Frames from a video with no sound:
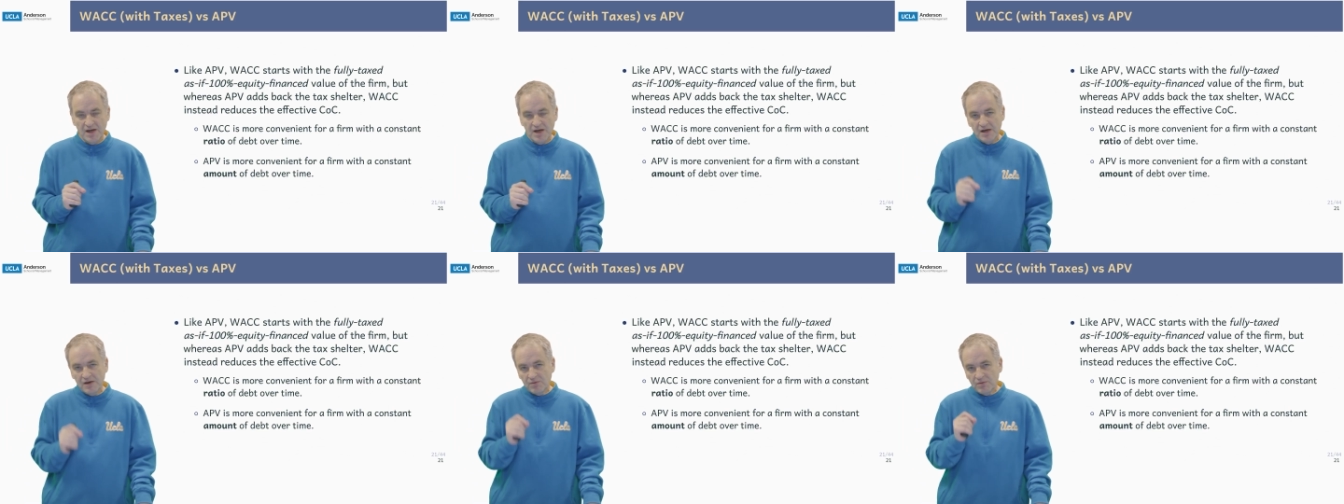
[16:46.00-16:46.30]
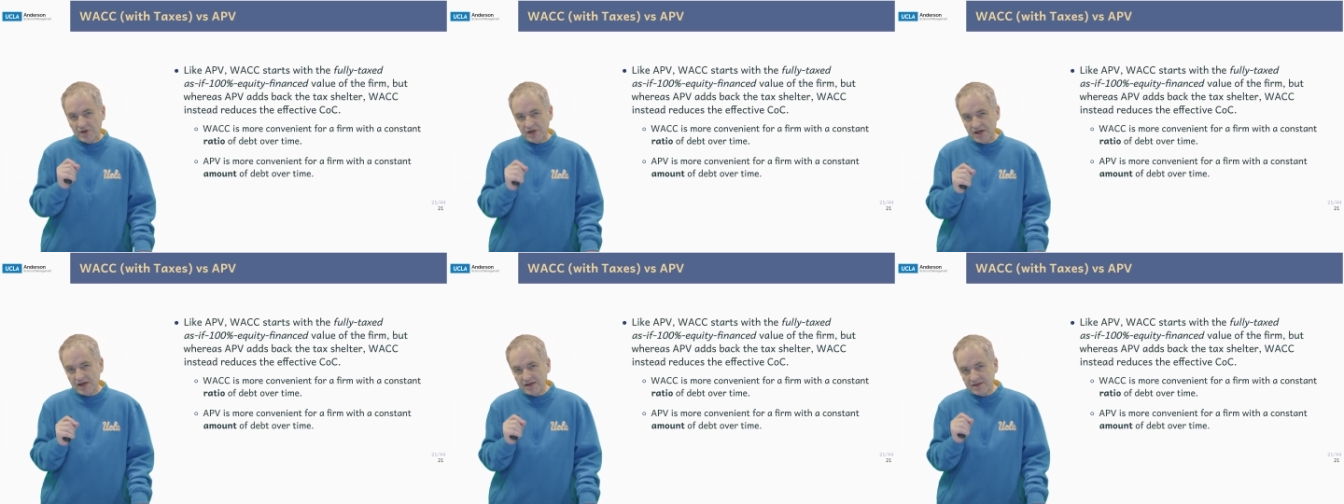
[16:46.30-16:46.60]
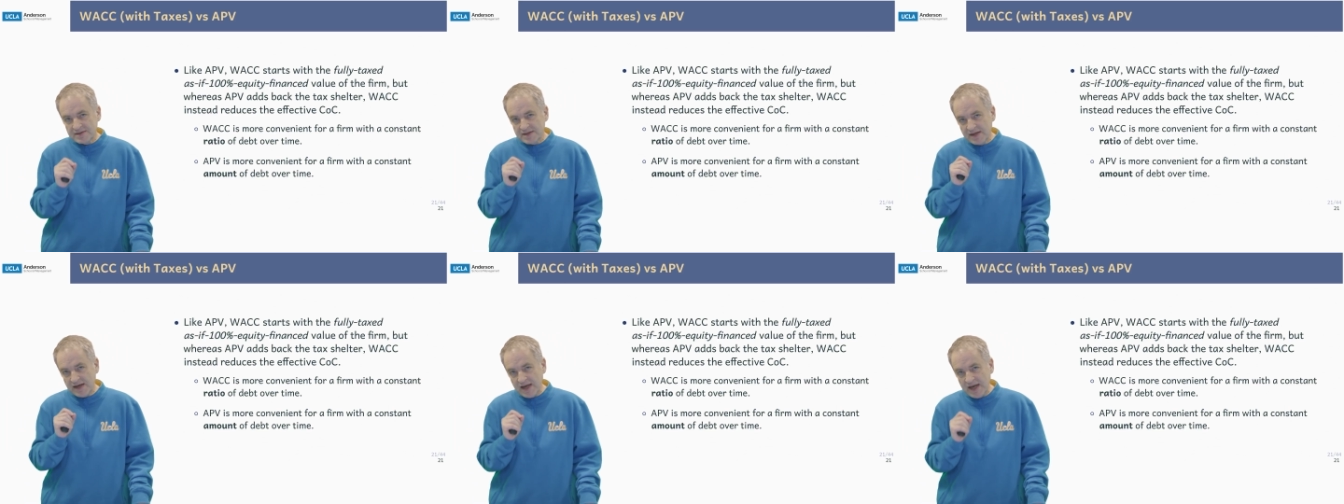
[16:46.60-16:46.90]

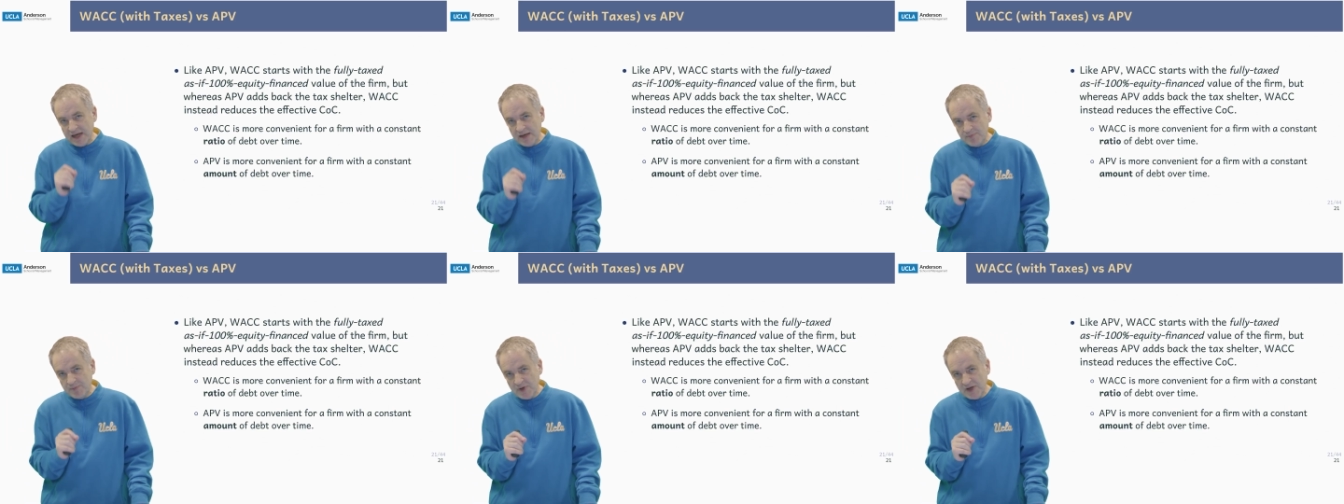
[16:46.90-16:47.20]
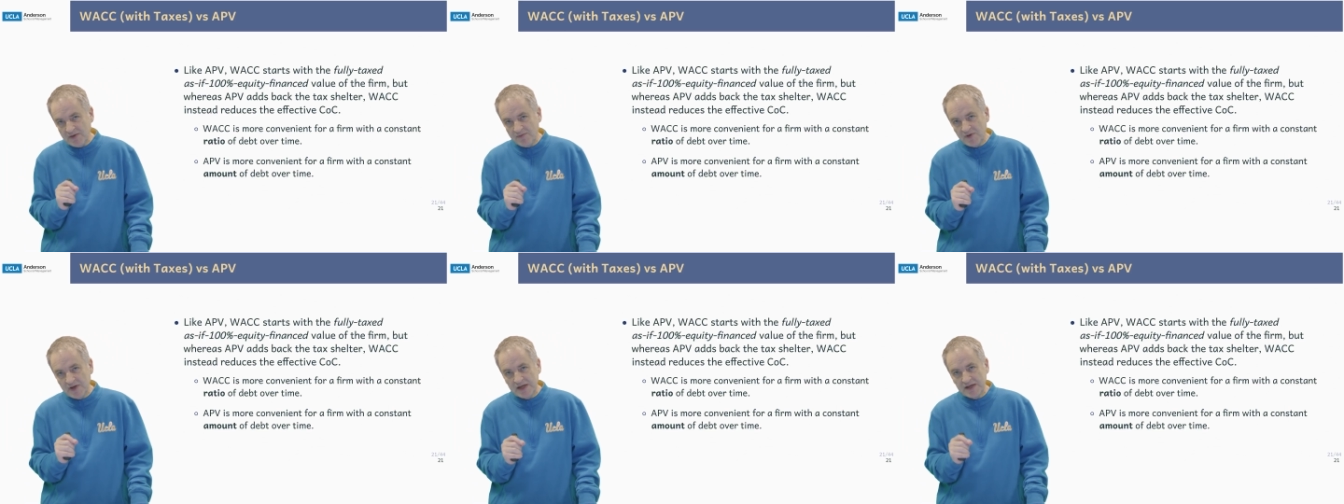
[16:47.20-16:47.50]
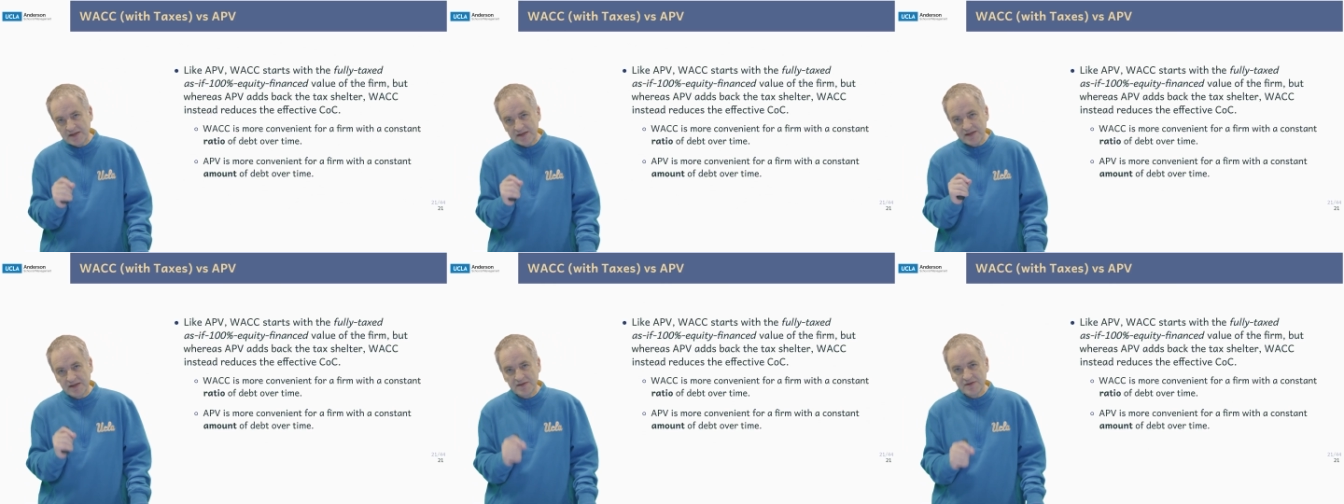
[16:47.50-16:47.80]
whereas
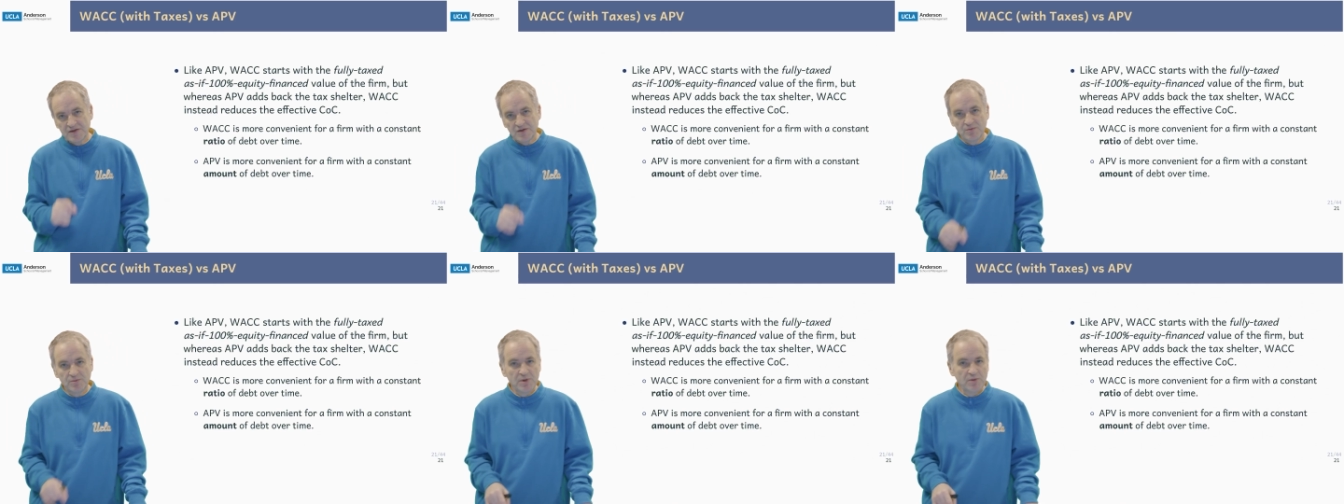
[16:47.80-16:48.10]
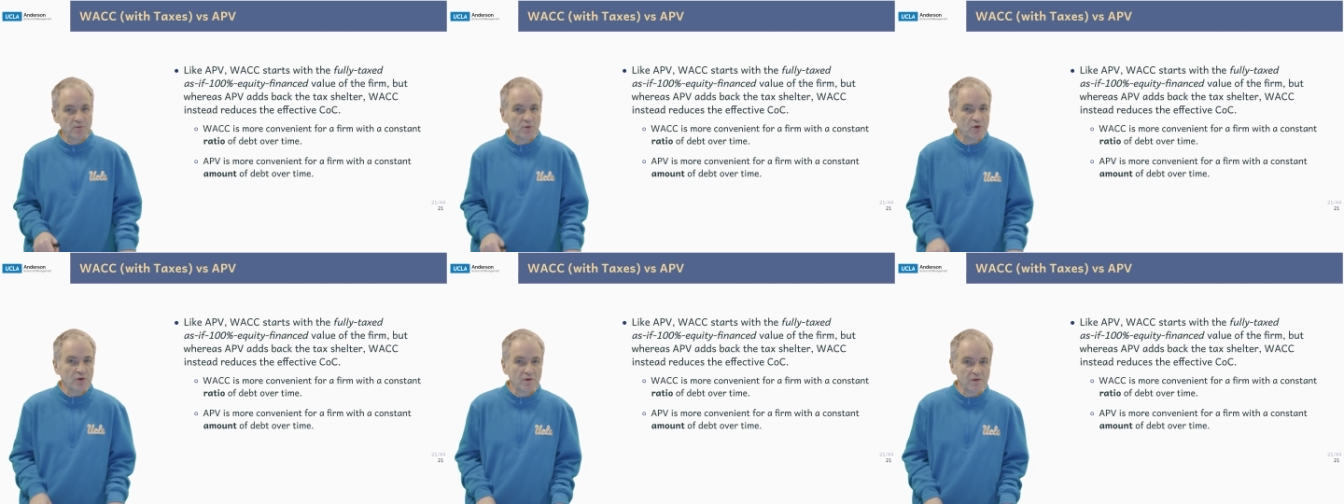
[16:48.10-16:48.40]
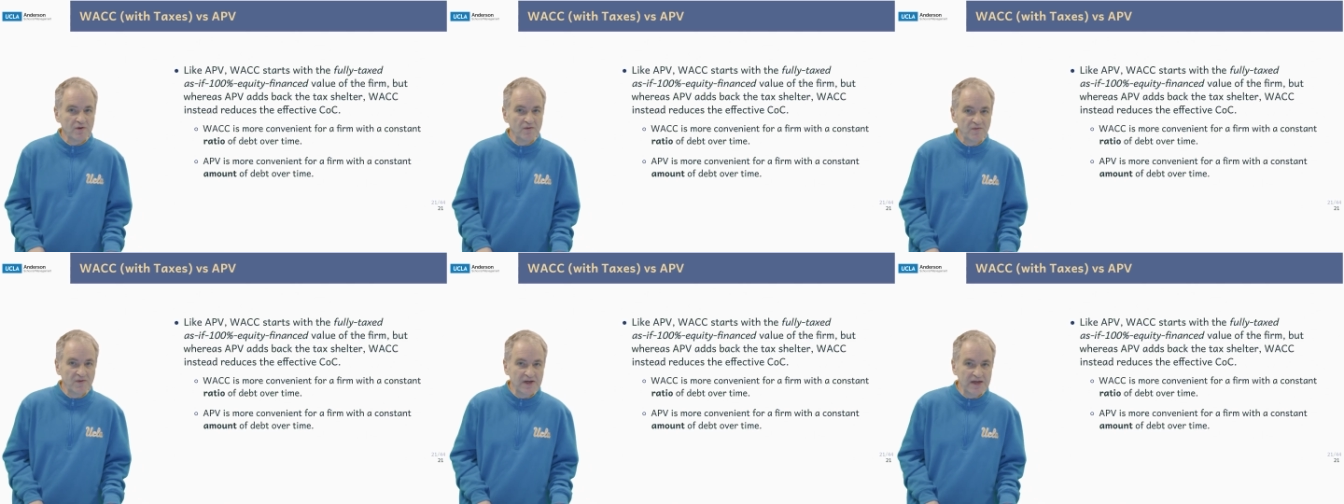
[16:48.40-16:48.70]
APV tends to be more
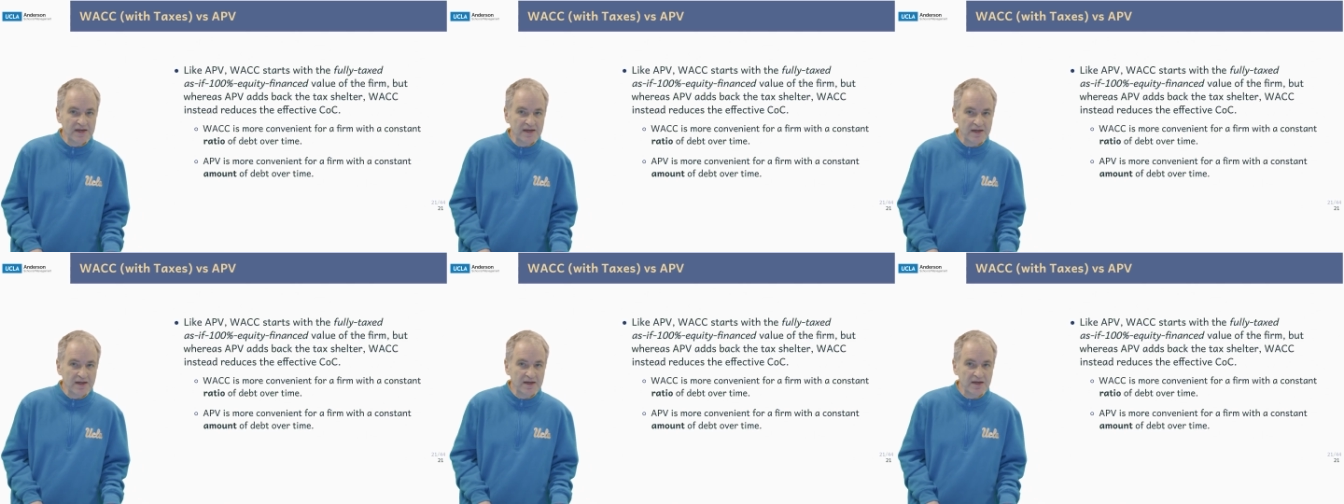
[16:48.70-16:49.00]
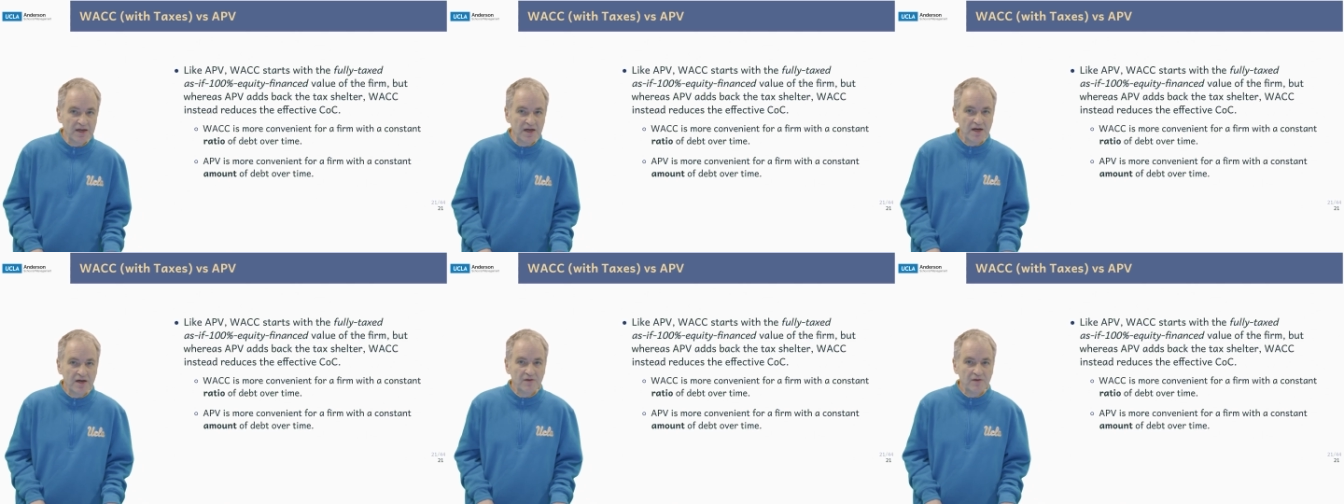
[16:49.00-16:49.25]
convenient